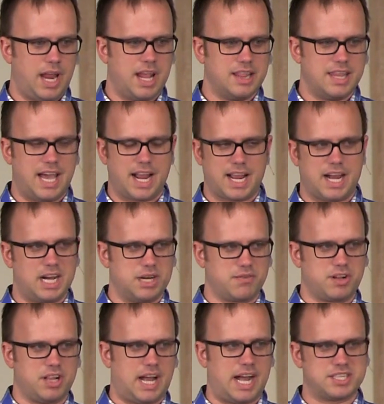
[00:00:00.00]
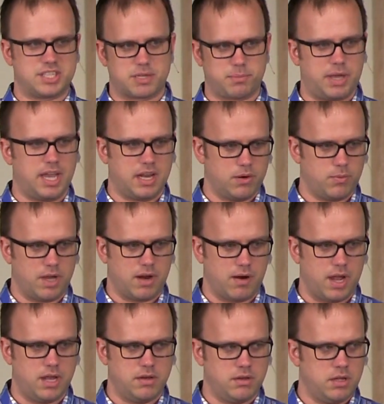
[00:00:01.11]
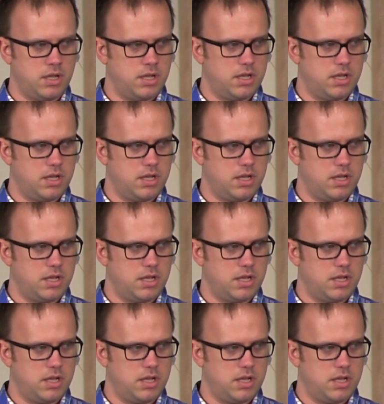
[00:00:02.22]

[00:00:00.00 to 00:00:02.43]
in that kind of classic pagan way, right?